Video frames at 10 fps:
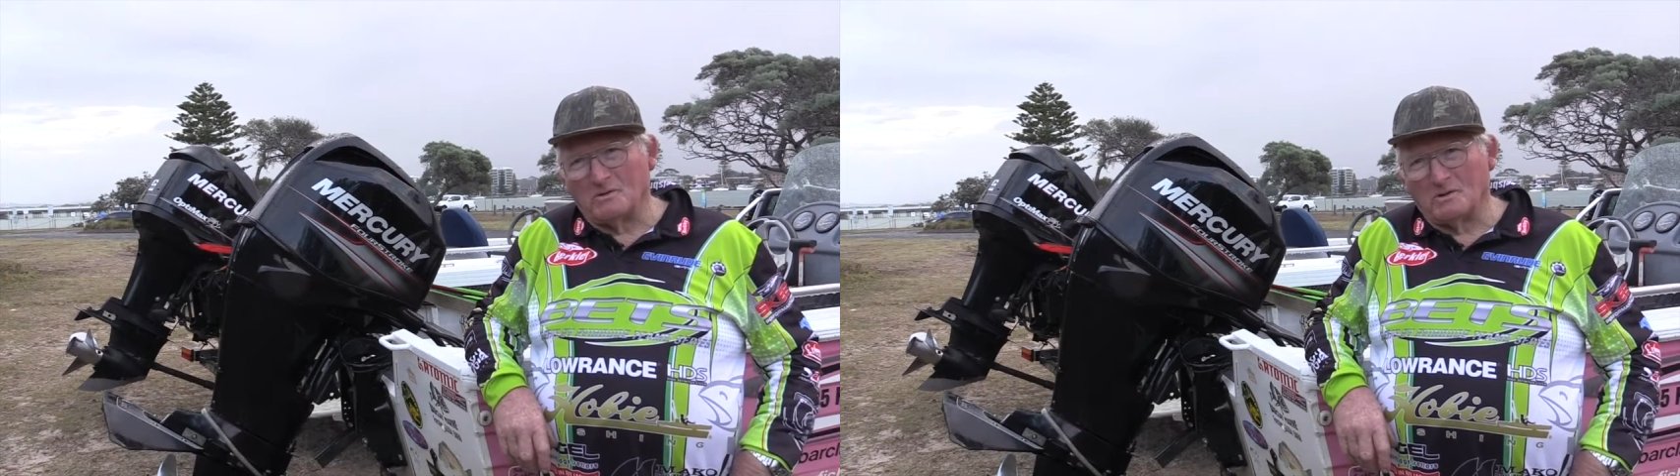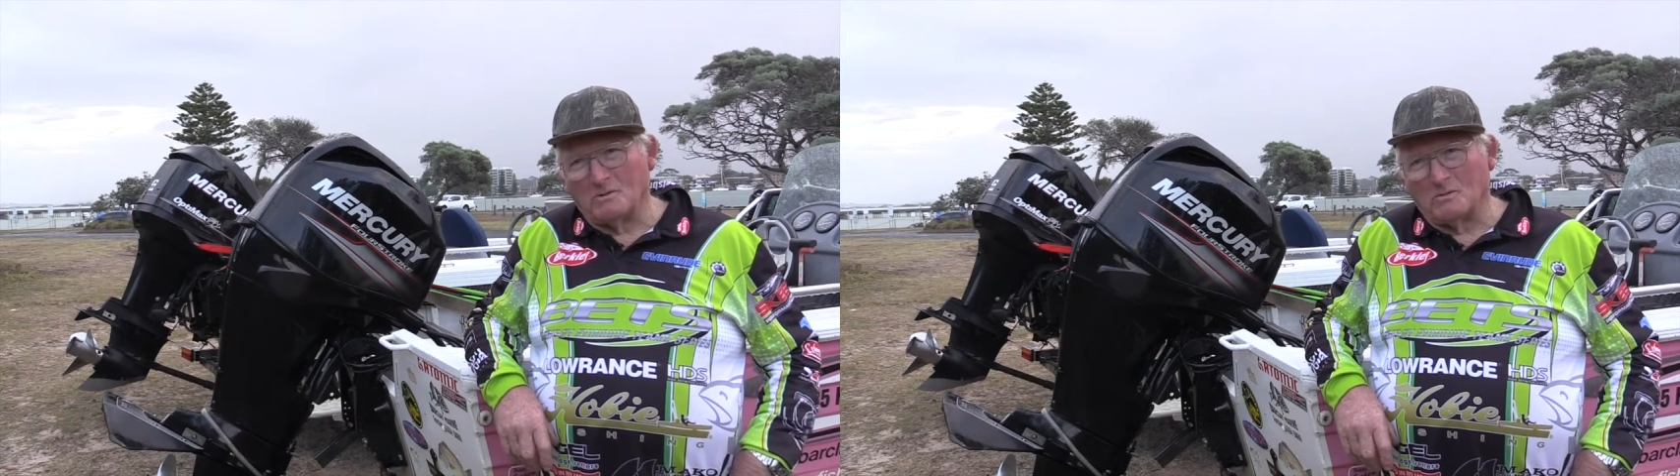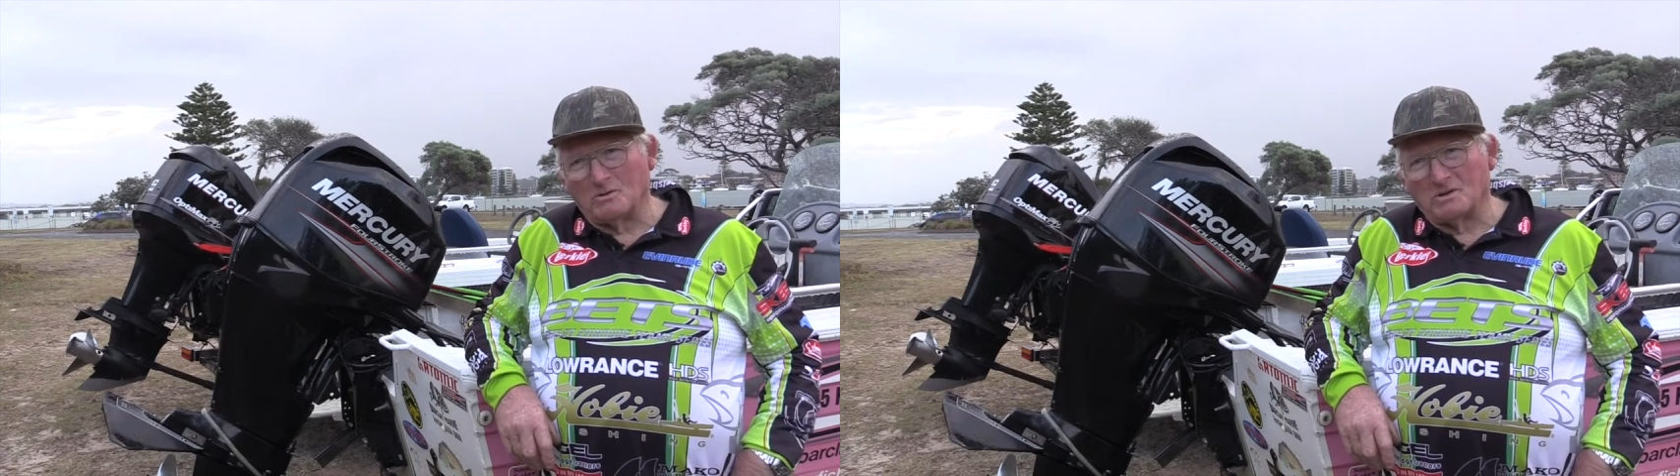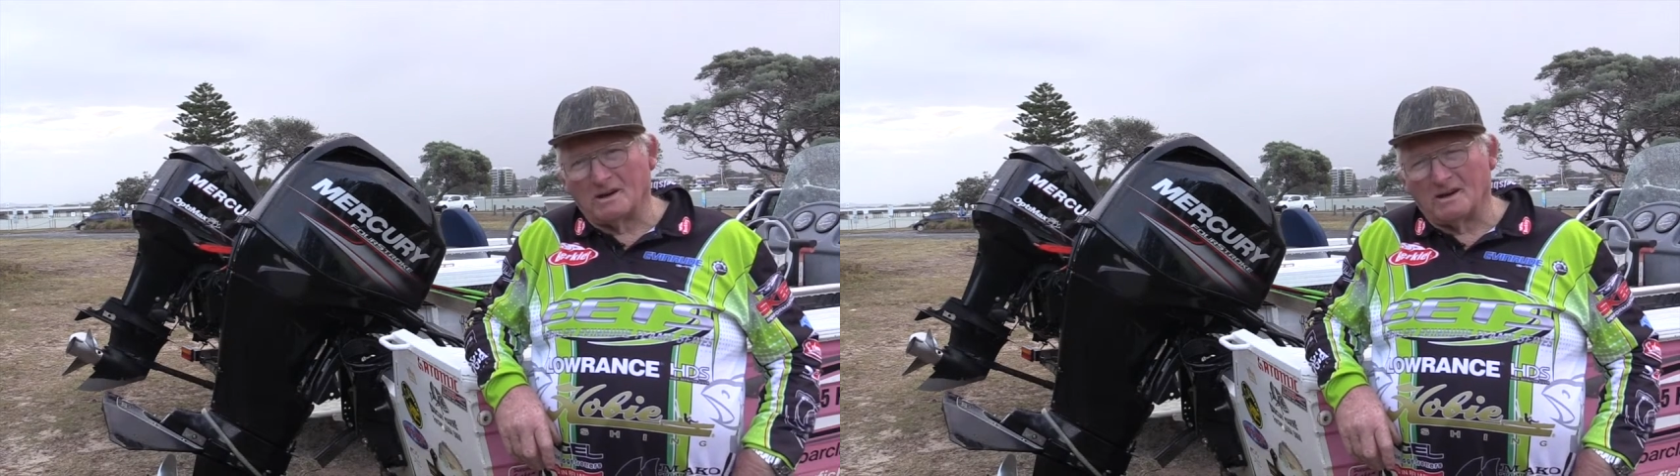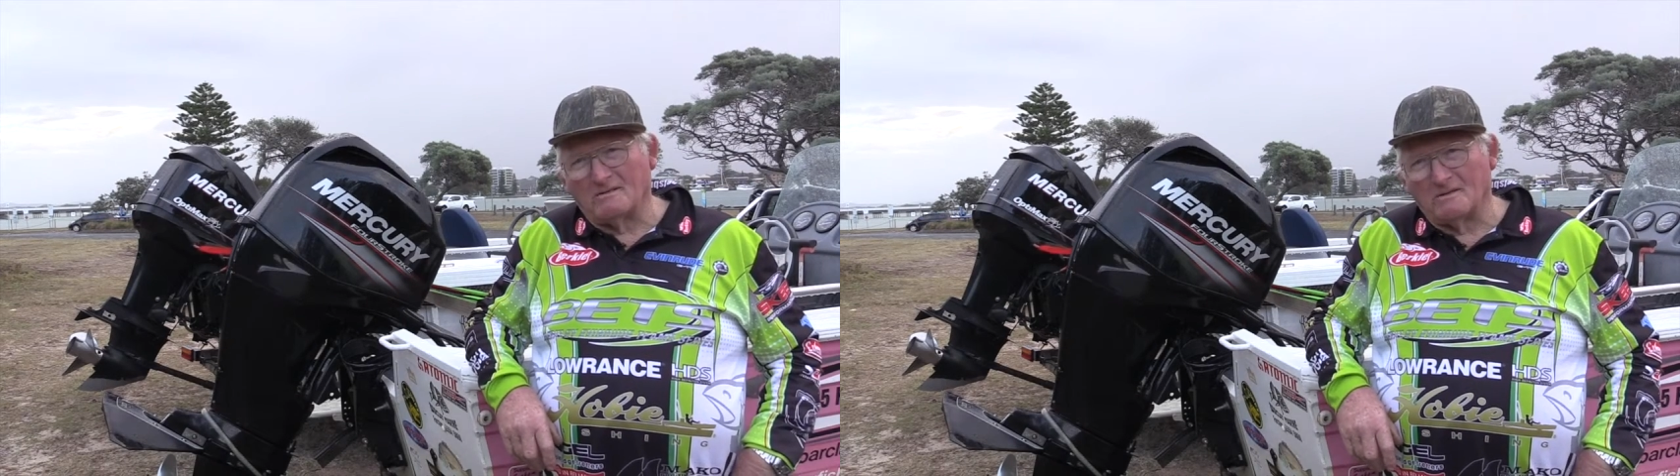but I'm a wood
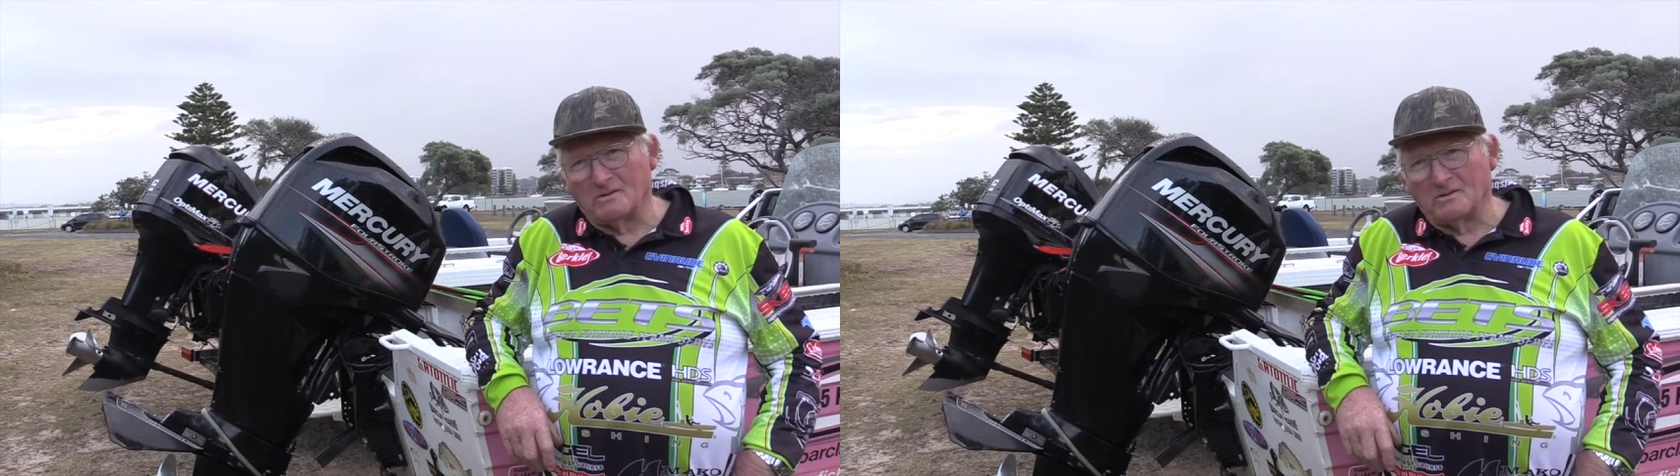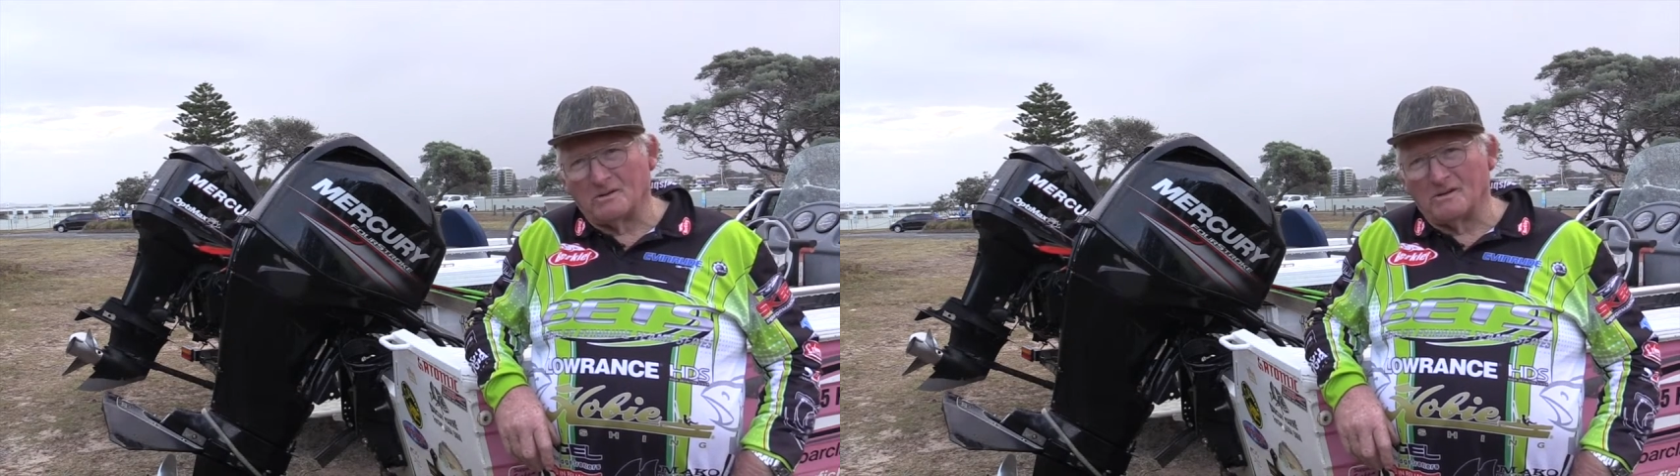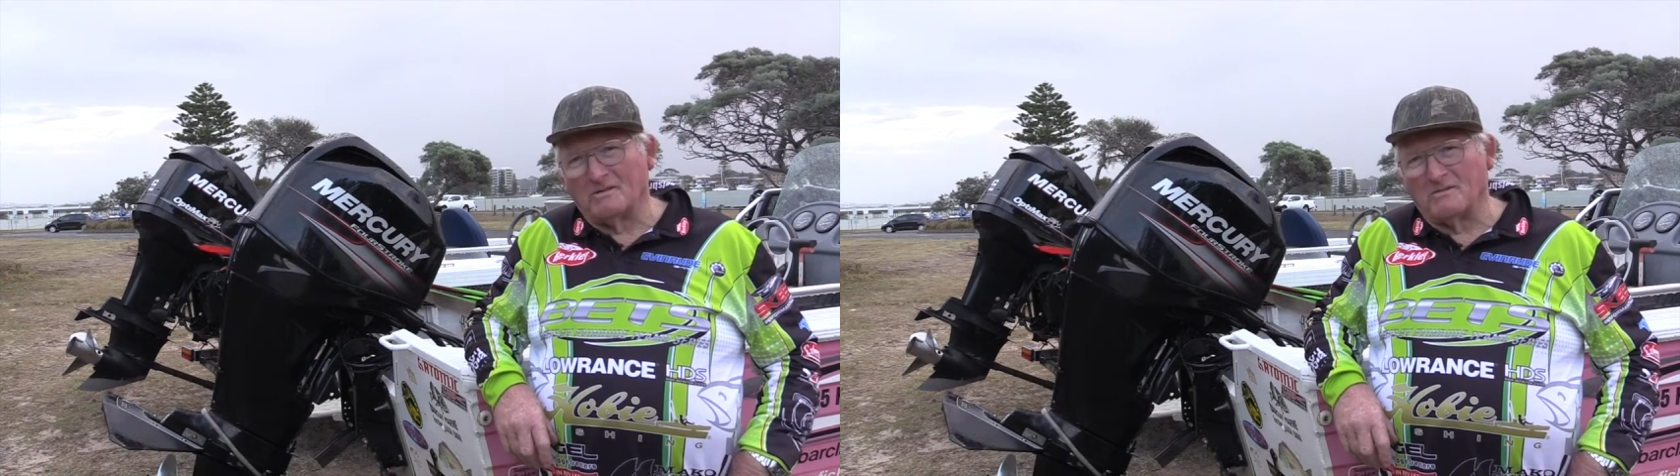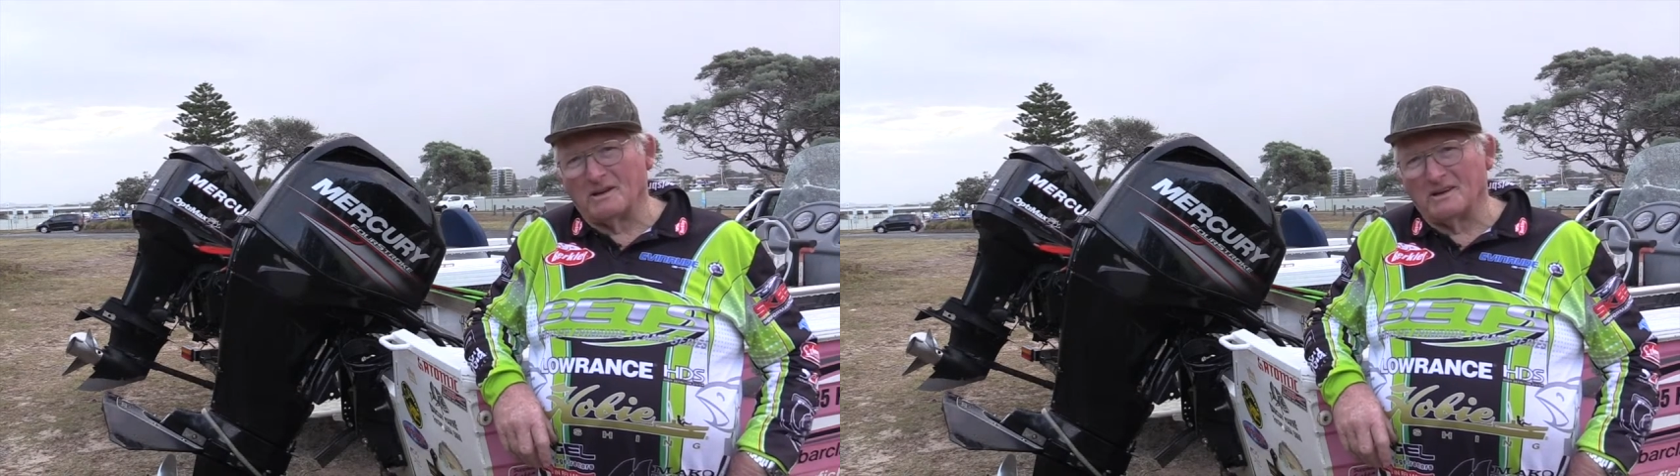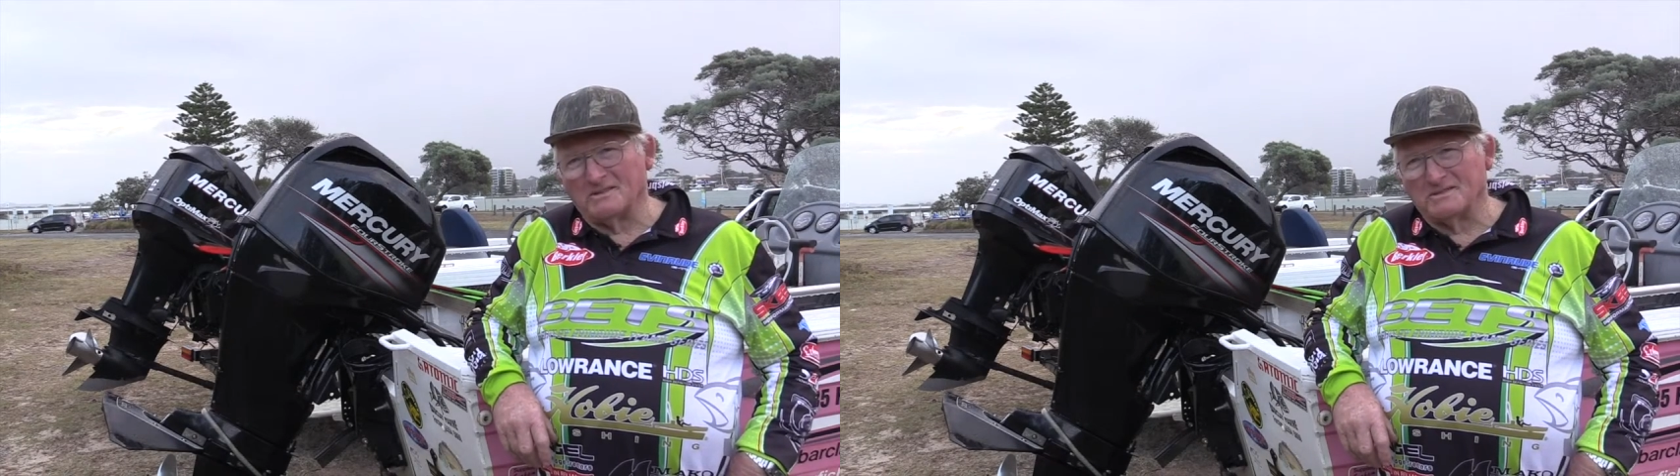carver and I grow
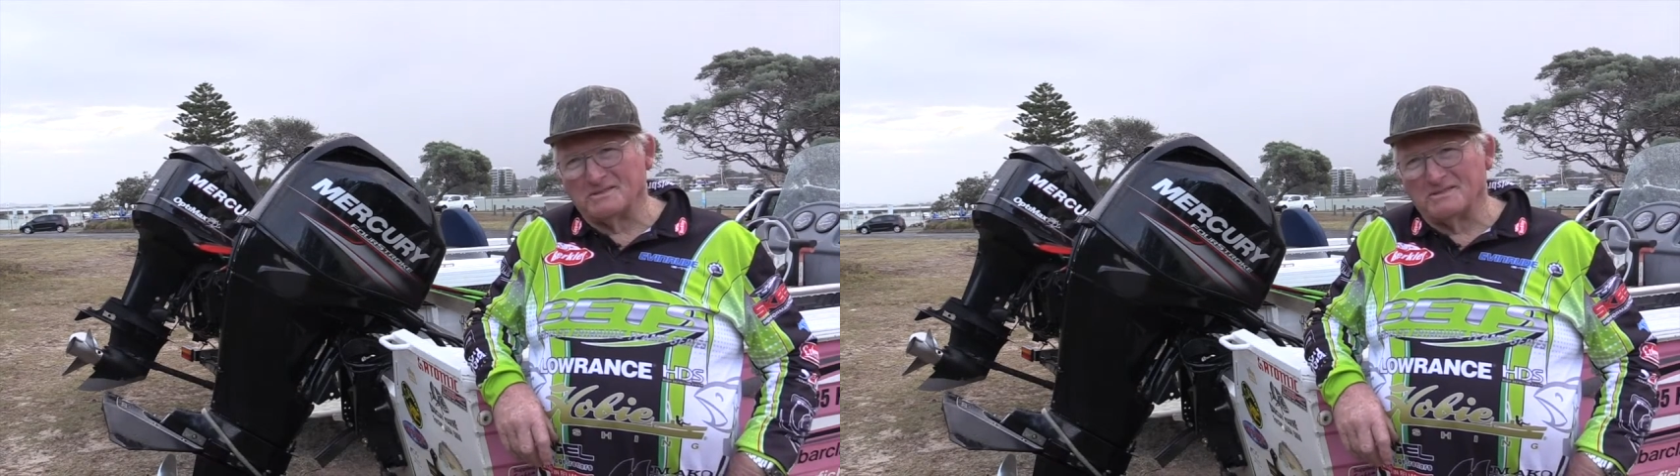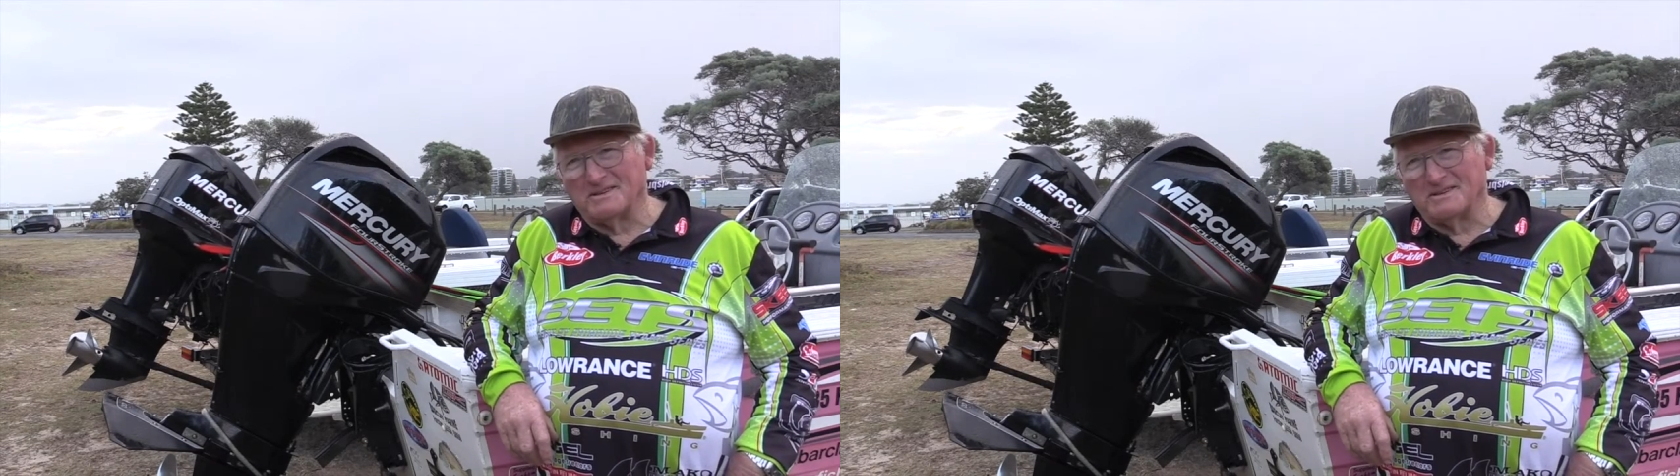flowers,